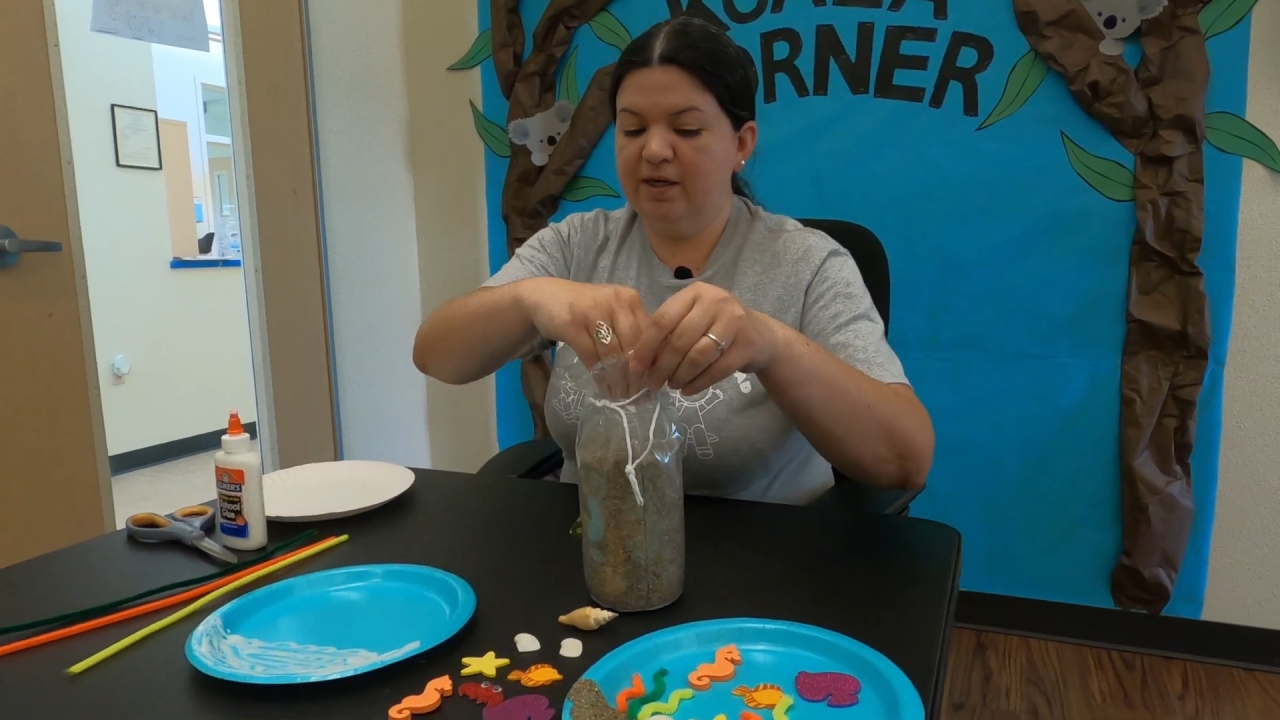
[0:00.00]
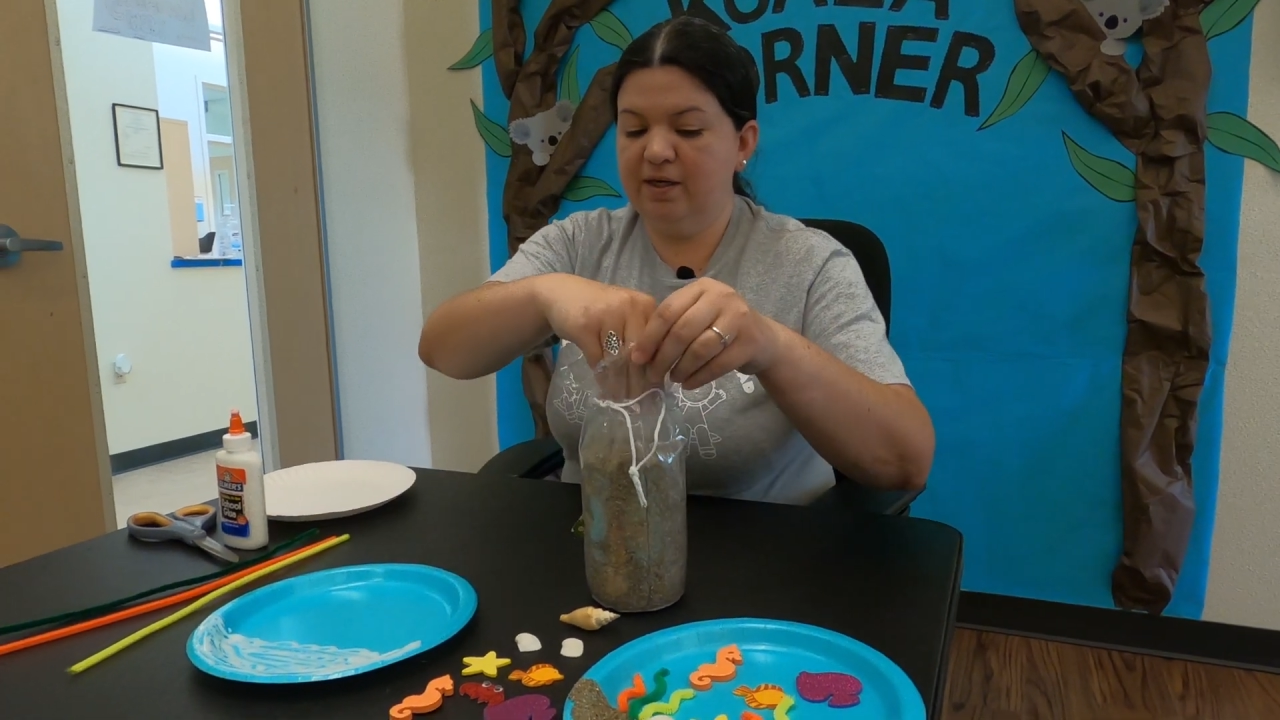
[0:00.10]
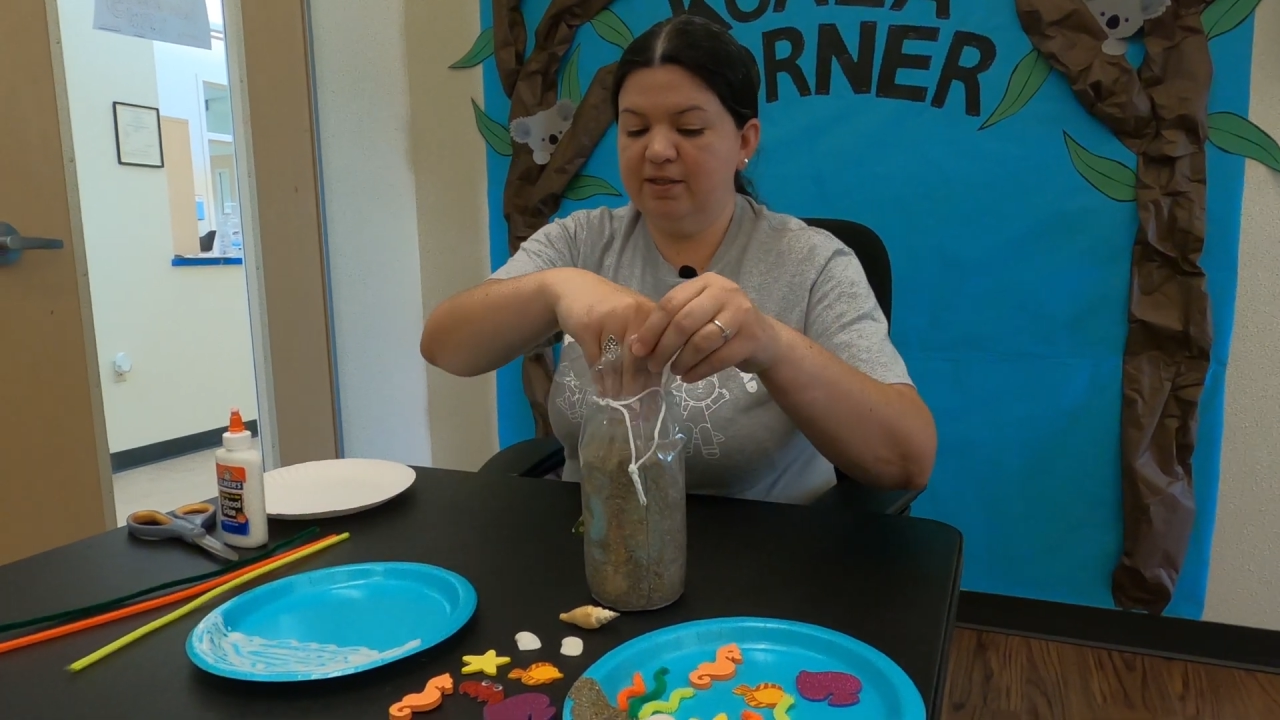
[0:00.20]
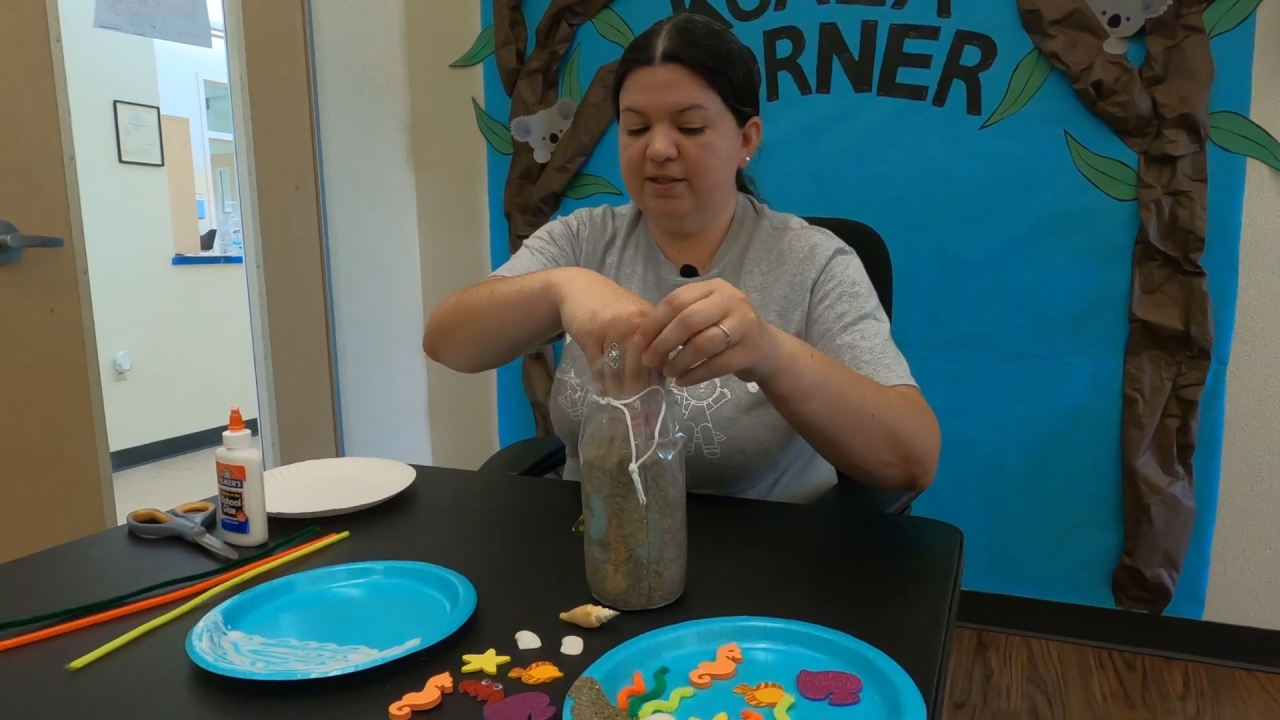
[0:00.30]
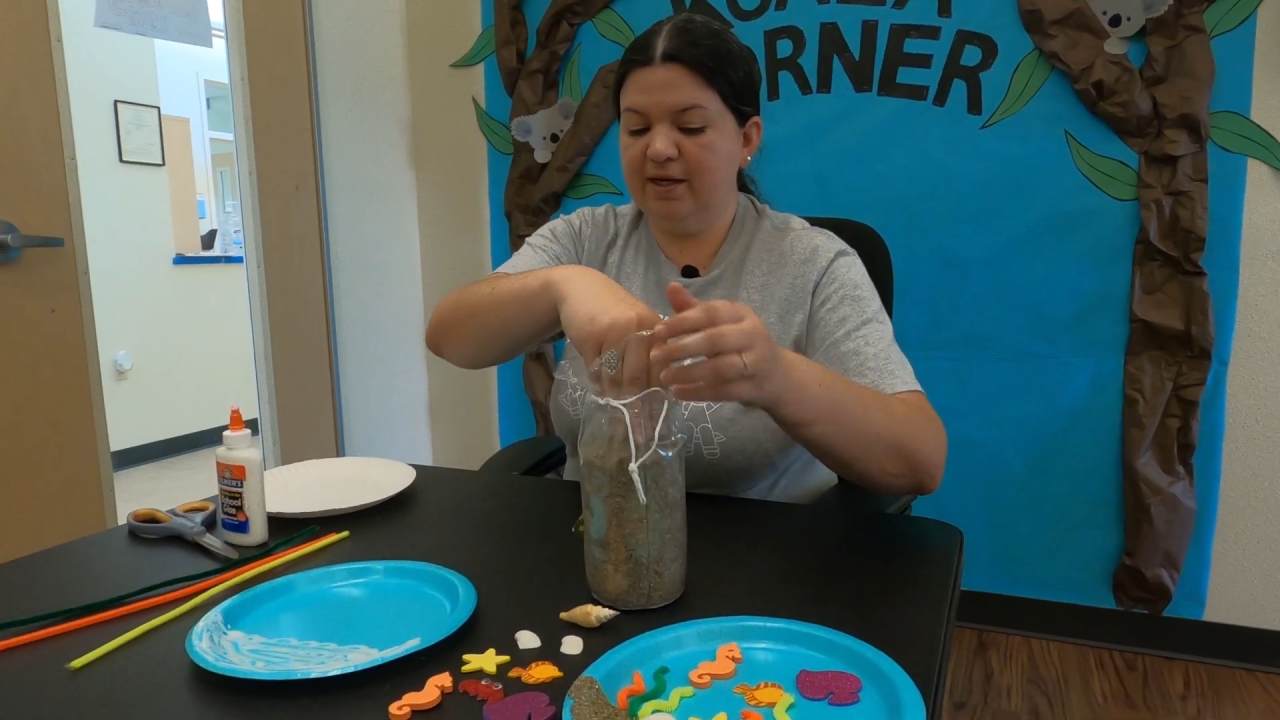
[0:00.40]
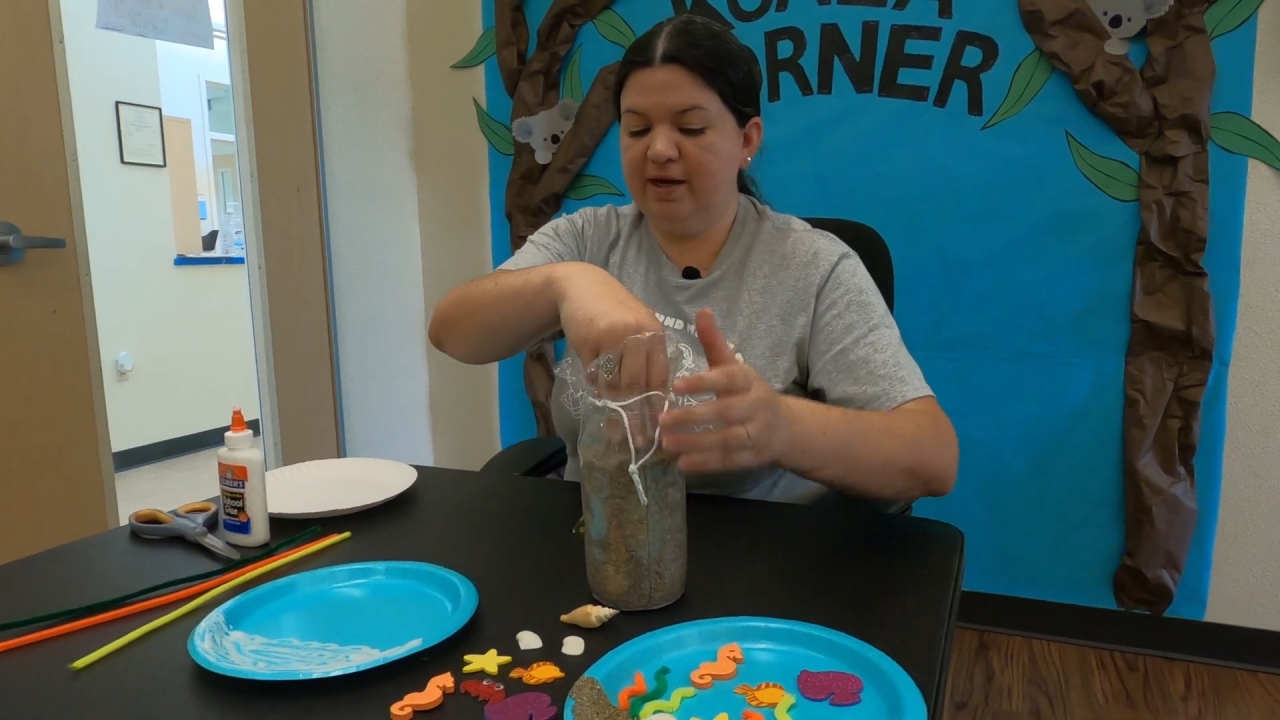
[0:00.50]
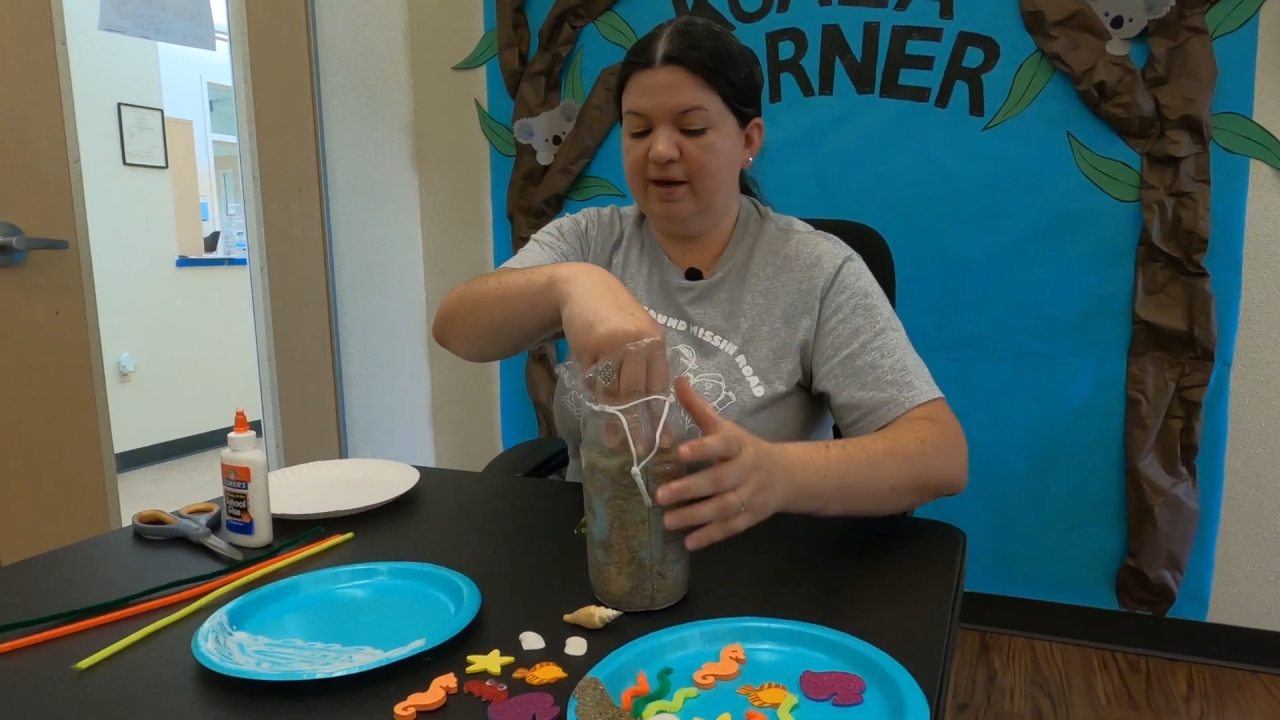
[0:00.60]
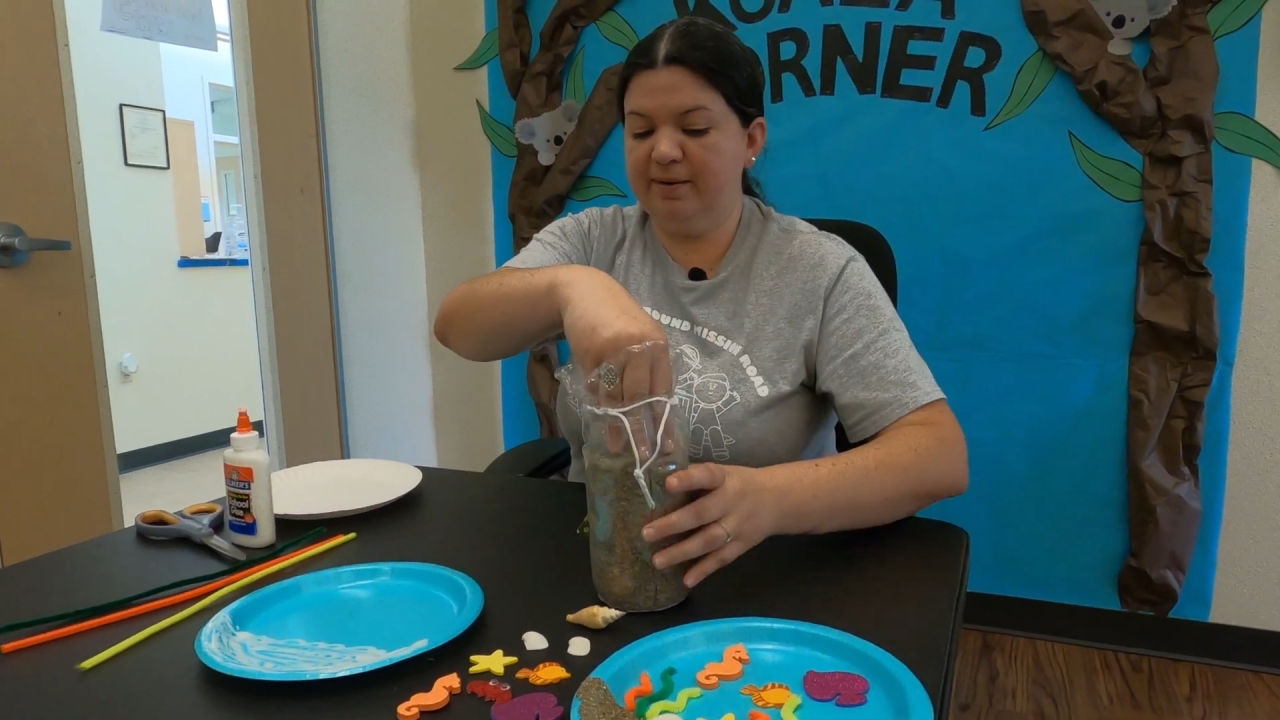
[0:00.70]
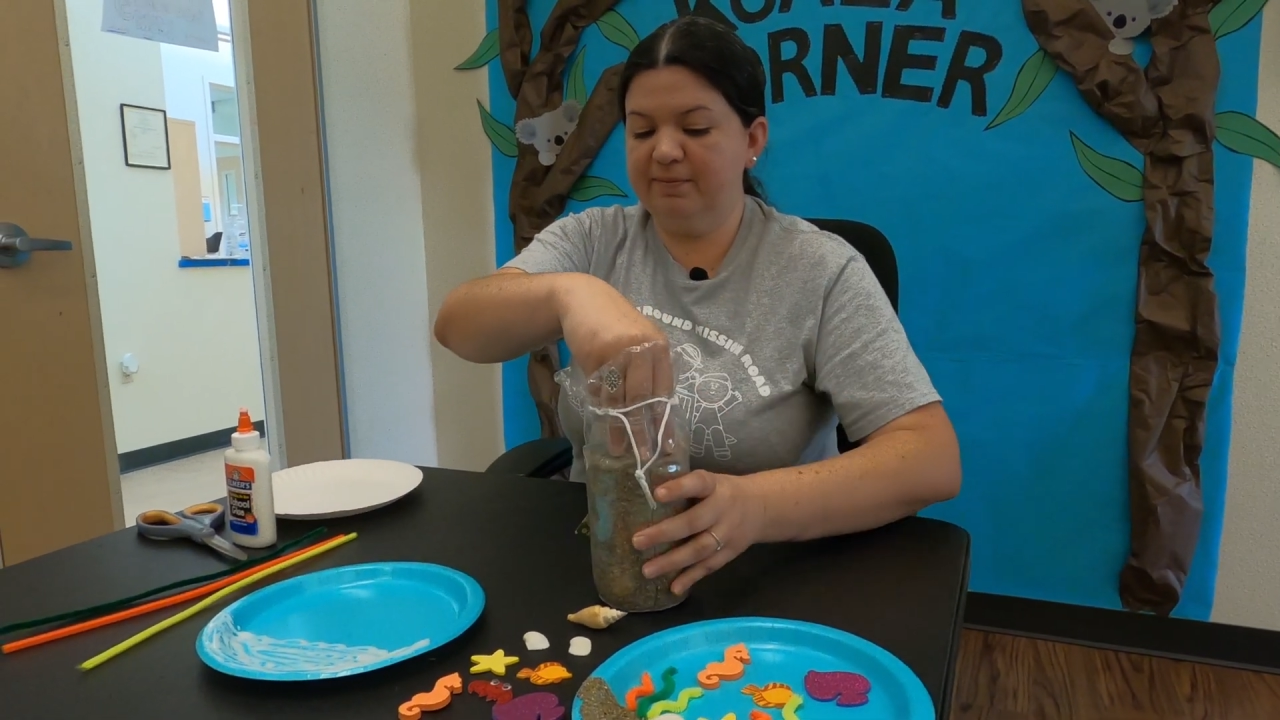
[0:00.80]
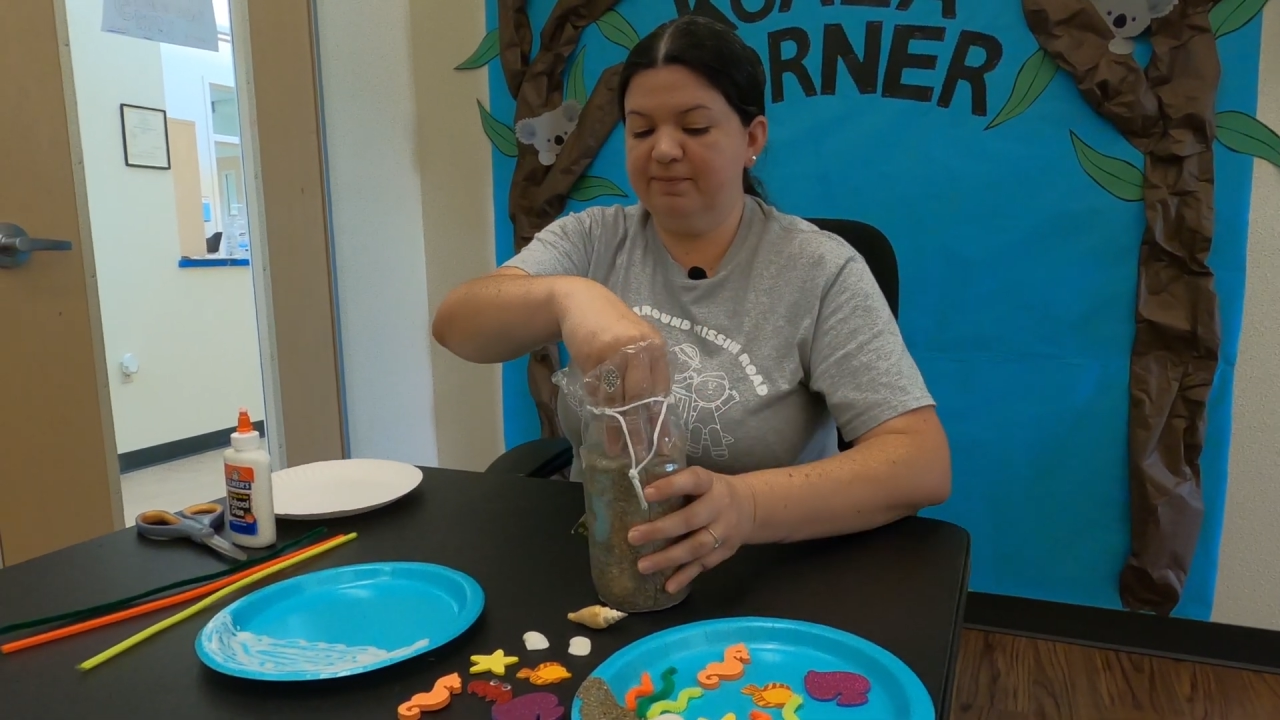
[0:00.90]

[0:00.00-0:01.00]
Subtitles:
on top.